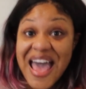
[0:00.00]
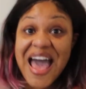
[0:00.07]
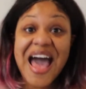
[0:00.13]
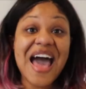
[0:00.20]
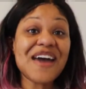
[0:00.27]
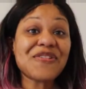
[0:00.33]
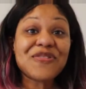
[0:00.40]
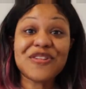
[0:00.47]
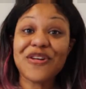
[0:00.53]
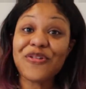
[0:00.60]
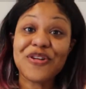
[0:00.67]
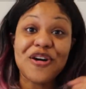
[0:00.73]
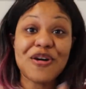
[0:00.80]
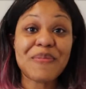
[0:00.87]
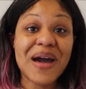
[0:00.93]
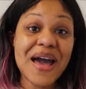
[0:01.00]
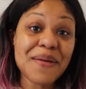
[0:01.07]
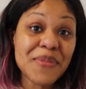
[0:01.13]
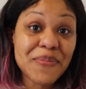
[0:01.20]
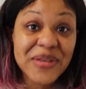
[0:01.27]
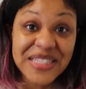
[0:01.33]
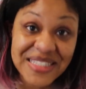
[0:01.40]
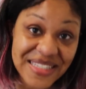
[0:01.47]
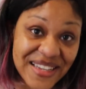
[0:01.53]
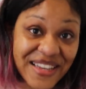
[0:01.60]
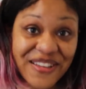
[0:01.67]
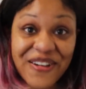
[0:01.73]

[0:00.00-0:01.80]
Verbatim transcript: I don't know y'all, but I'm gonna be seeing